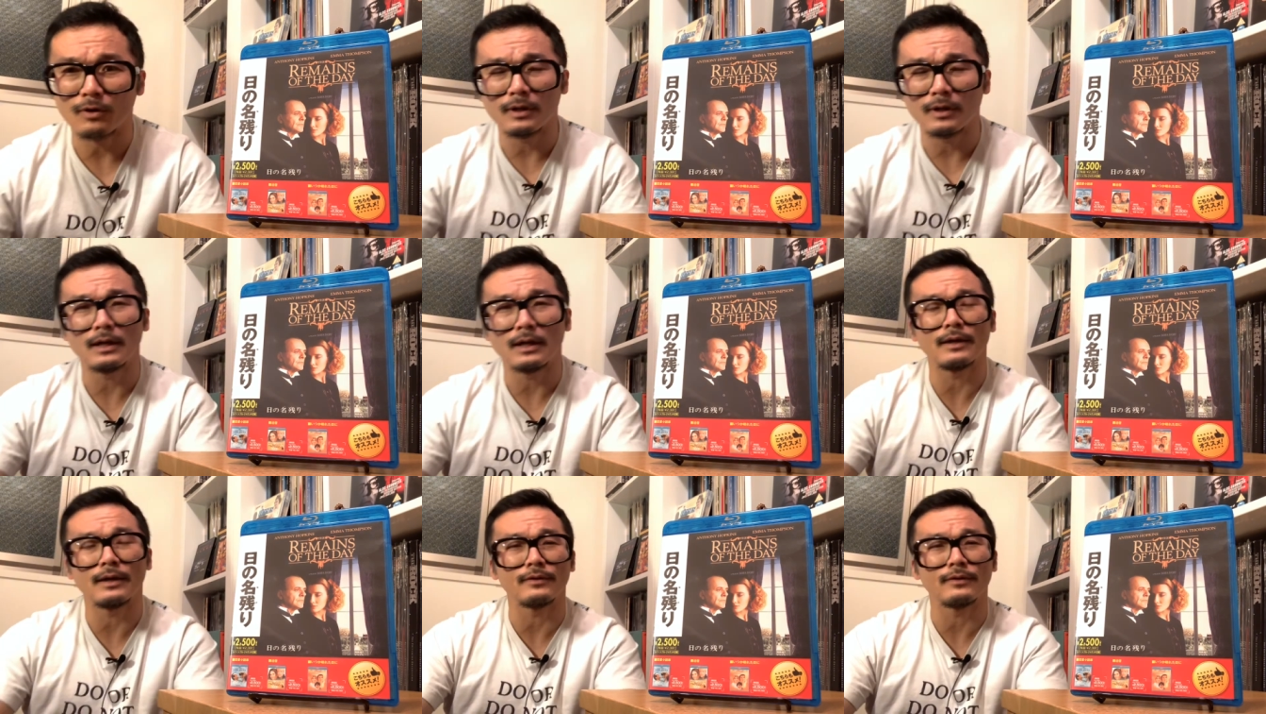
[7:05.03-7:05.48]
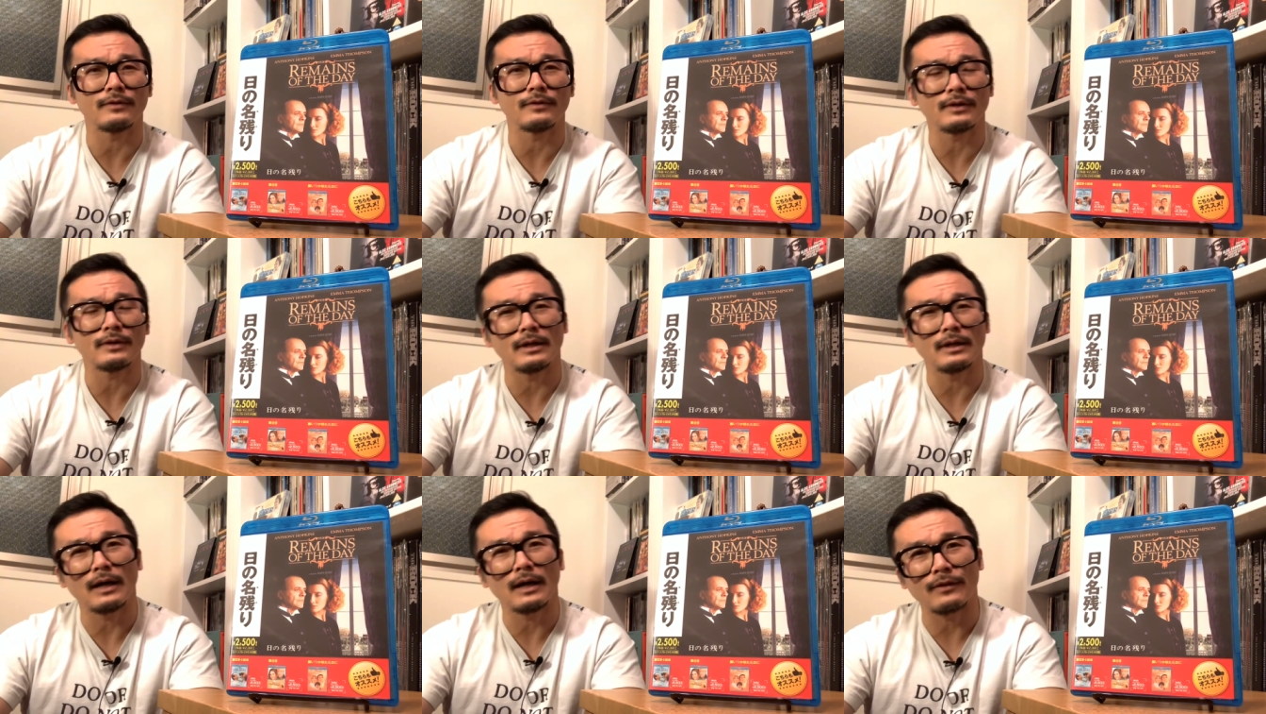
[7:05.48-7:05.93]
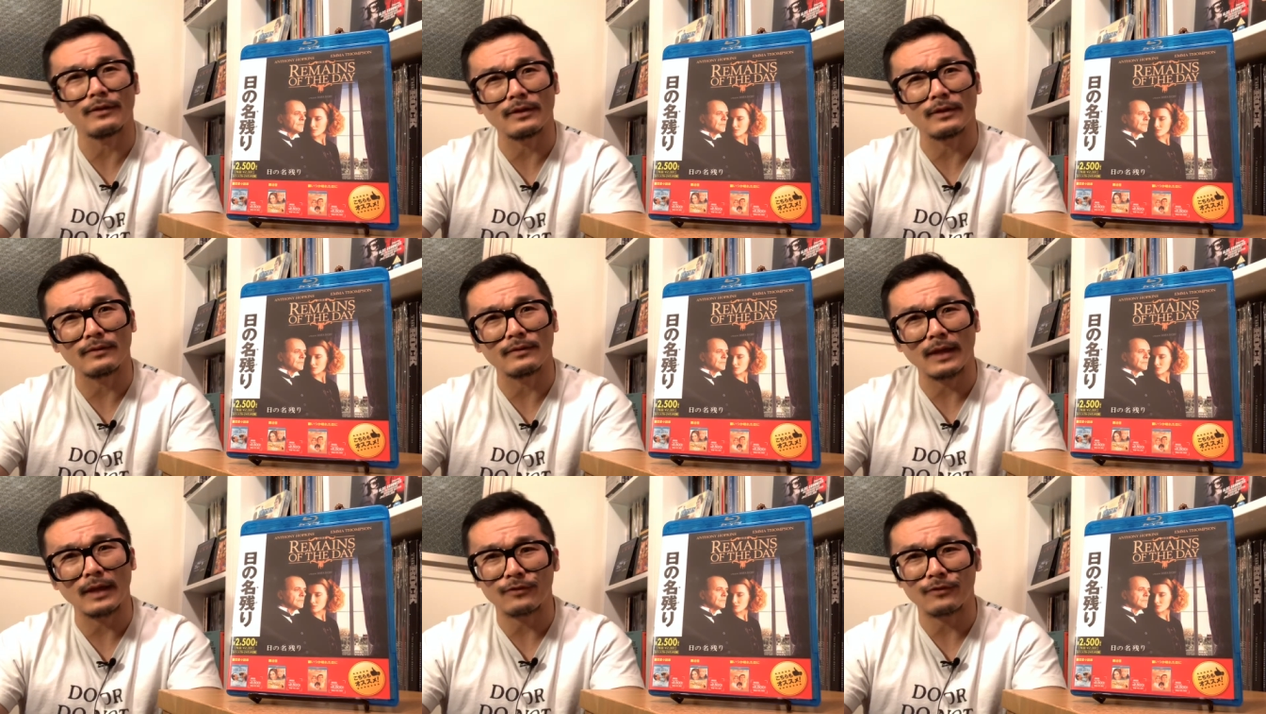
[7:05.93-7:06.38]
And uh, I
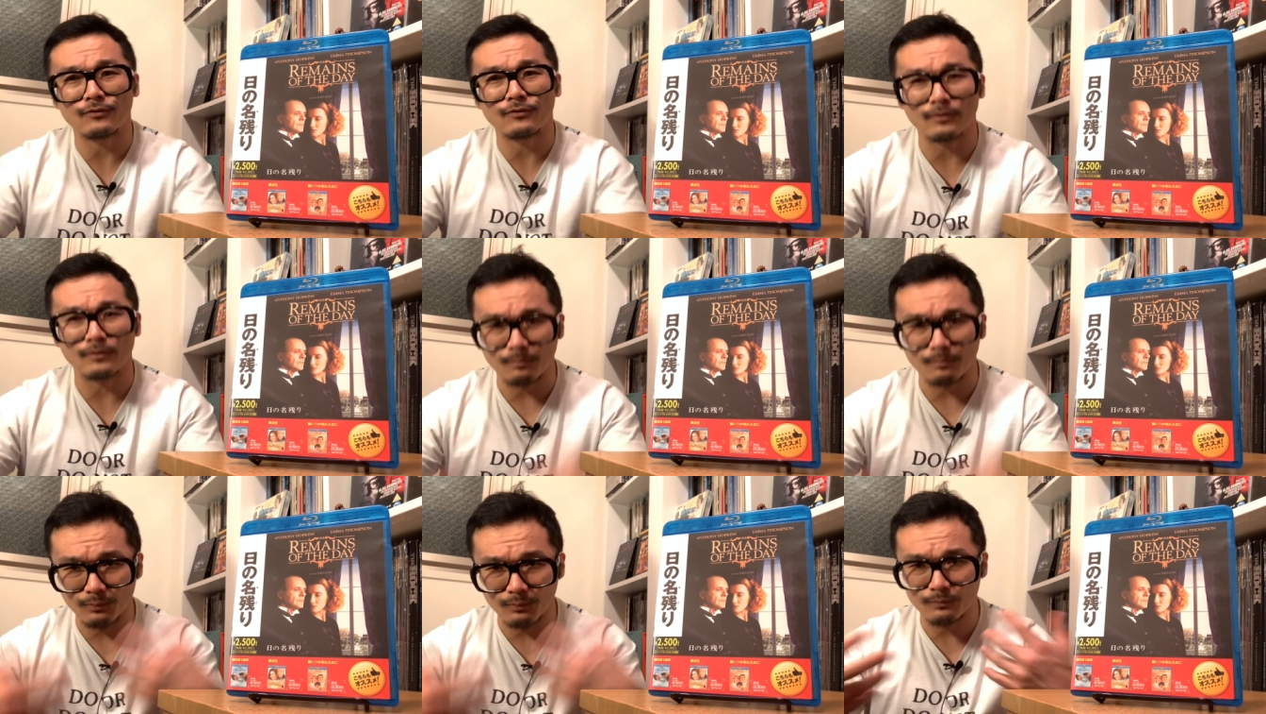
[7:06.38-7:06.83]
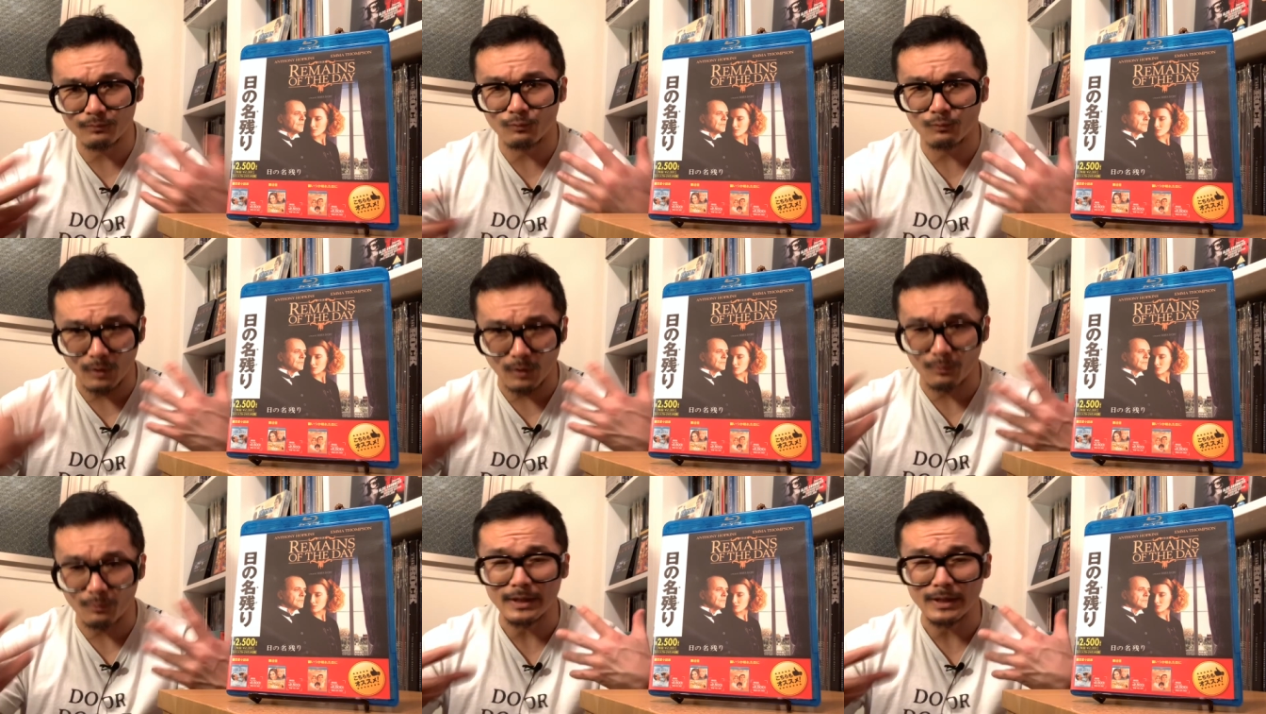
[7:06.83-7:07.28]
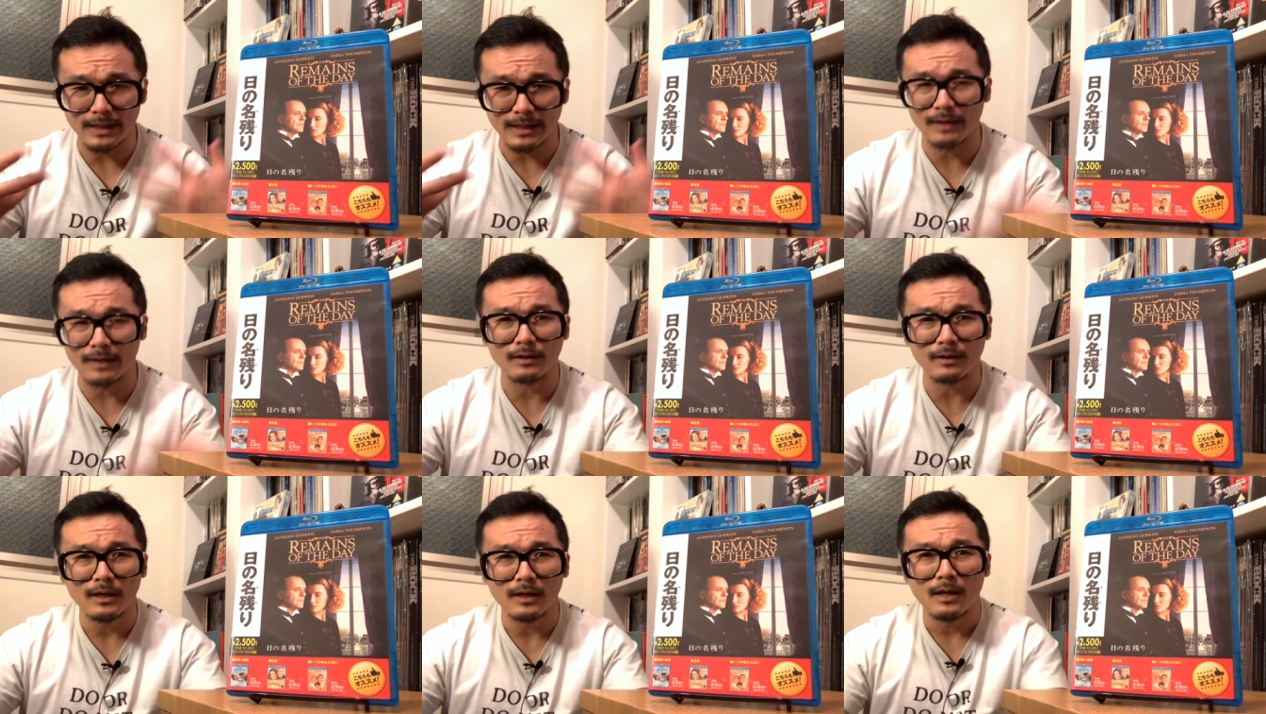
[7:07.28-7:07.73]
think that's the, where we get